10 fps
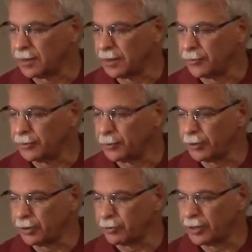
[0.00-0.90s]
It was
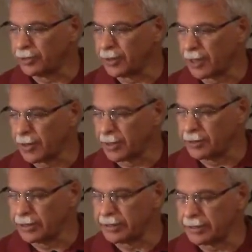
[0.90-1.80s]
one of the greatest.
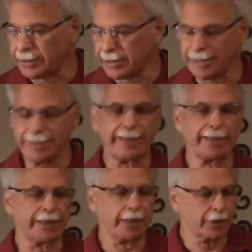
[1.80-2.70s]
To this
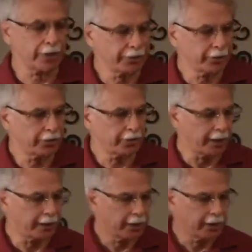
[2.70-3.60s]
day, I would consider
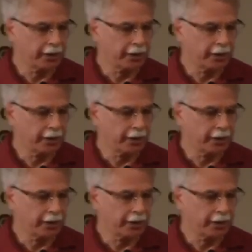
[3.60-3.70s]
that